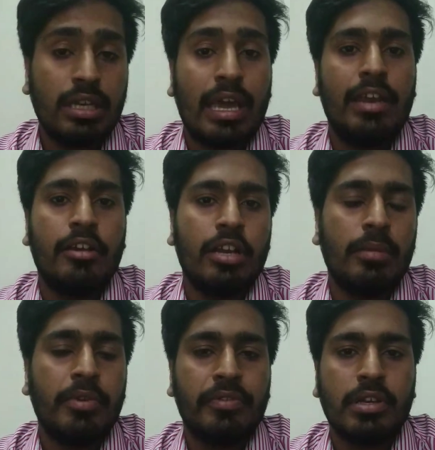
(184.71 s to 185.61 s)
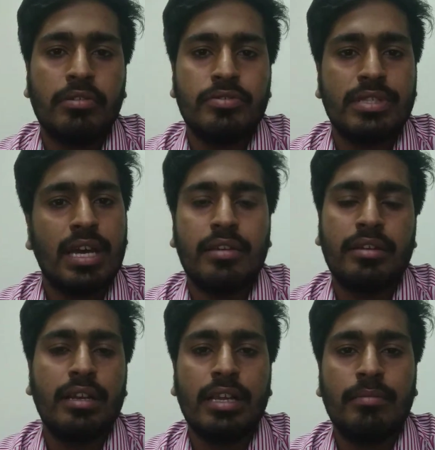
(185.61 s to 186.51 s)
the curriculum of the course, that
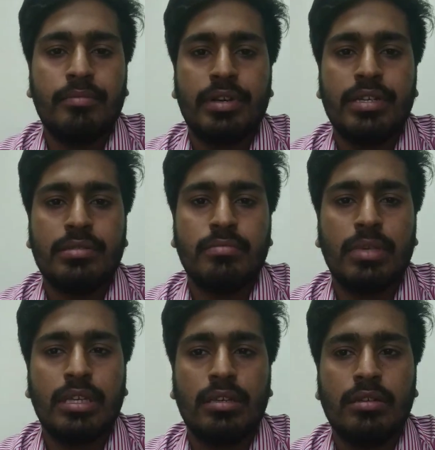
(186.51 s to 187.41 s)
really impressed me.